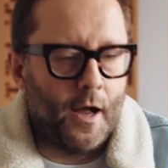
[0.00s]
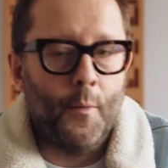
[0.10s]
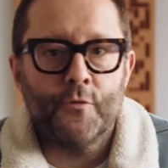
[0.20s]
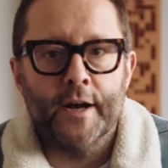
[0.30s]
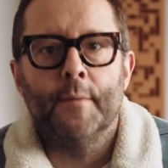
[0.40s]
I
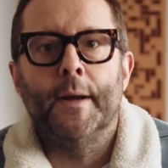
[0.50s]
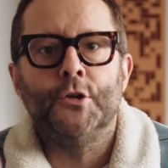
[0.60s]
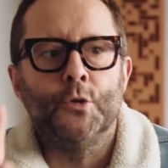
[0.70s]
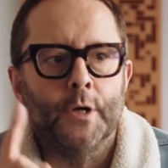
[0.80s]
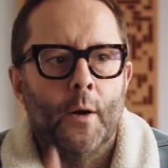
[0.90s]
would
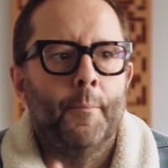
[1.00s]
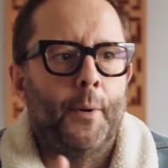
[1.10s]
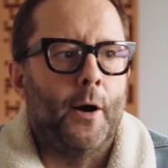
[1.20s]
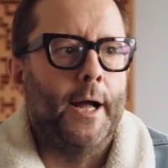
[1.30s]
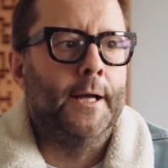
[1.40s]
recommend you go and
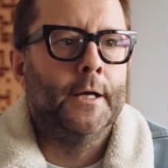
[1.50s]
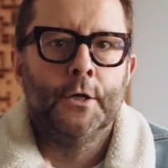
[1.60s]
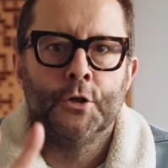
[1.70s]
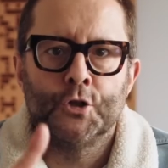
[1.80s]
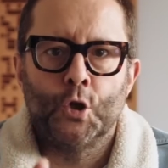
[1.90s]
buy
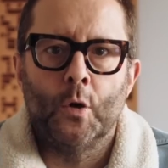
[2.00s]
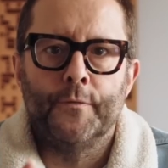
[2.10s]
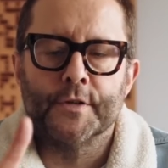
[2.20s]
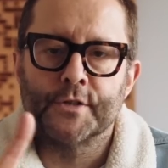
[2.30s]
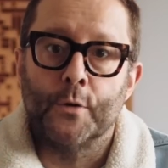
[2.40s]
two of
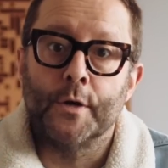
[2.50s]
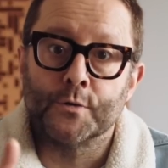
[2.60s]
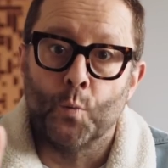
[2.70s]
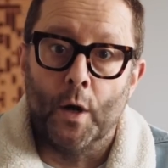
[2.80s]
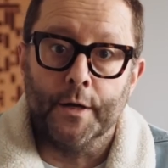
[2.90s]
the
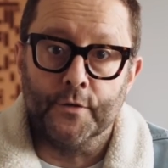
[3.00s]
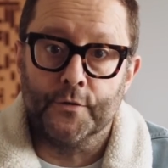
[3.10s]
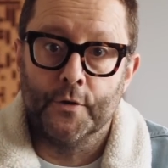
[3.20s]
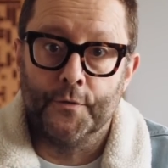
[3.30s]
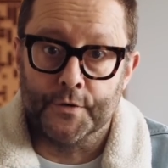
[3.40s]
SONOS
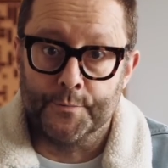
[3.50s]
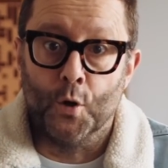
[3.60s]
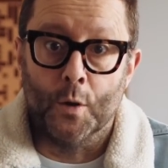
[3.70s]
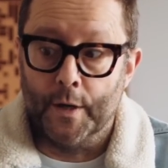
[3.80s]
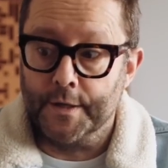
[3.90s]
ones, the
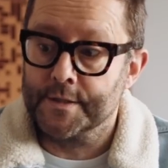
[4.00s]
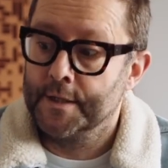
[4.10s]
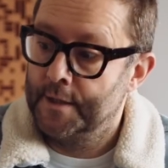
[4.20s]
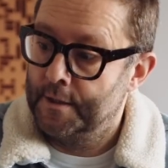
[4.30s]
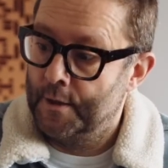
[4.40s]
smaller ones.
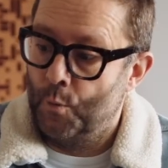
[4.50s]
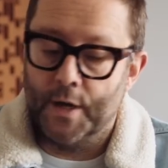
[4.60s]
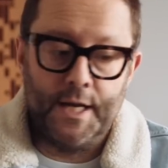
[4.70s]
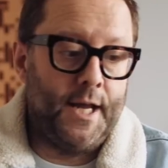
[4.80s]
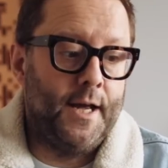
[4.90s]

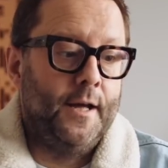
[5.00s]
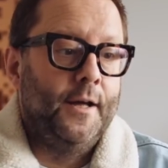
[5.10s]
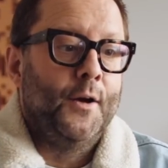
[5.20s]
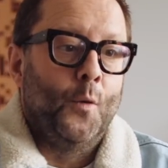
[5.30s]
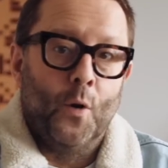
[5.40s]
One here,
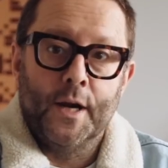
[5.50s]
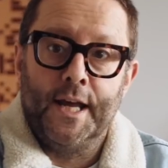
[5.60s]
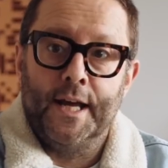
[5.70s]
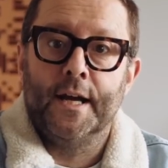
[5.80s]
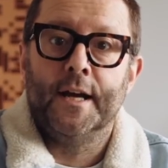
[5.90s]
one
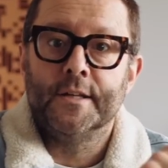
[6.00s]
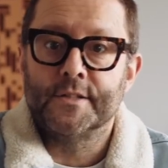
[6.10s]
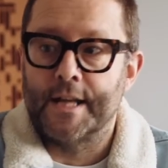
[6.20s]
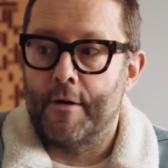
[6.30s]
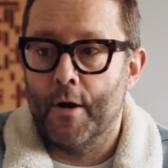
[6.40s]
here,
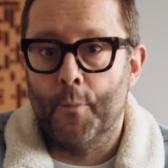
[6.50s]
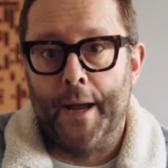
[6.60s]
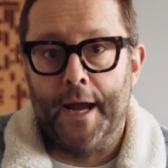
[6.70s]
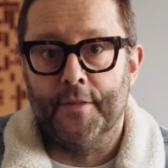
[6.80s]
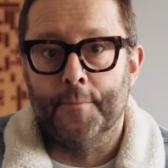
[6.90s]
stereo
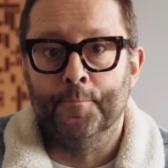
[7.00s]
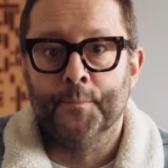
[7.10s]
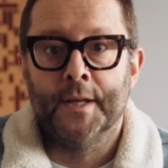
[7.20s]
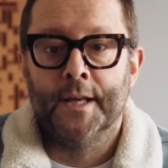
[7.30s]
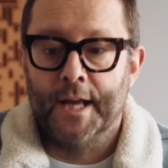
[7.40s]
pair them,
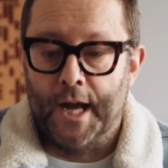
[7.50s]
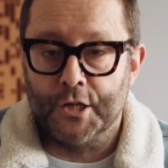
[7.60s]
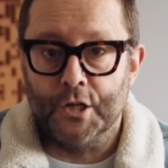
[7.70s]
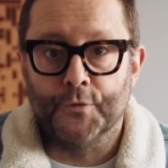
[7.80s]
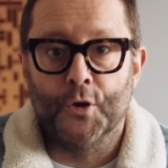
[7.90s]

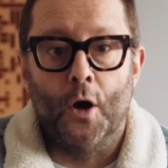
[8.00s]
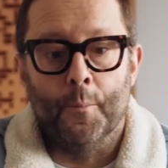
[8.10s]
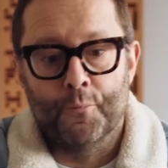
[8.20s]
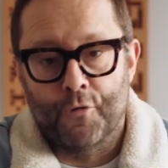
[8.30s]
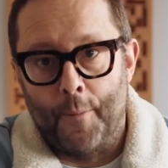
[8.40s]
and you've
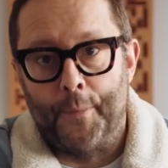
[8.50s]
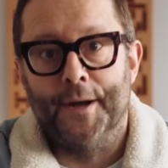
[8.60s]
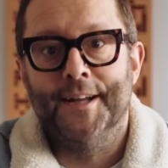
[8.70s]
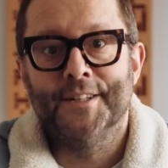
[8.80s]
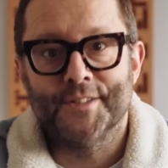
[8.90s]
got
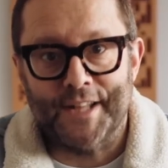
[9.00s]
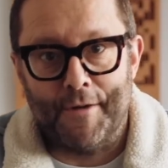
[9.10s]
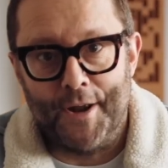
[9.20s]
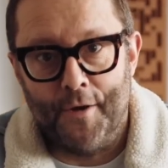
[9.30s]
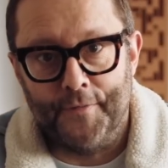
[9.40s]
proper
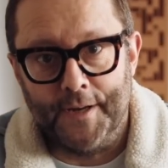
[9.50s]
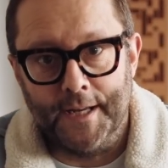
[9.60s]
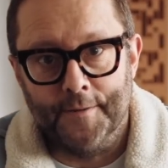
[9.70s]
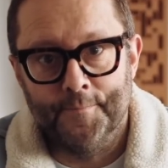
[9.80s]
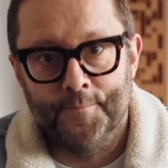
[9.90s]
stereophony.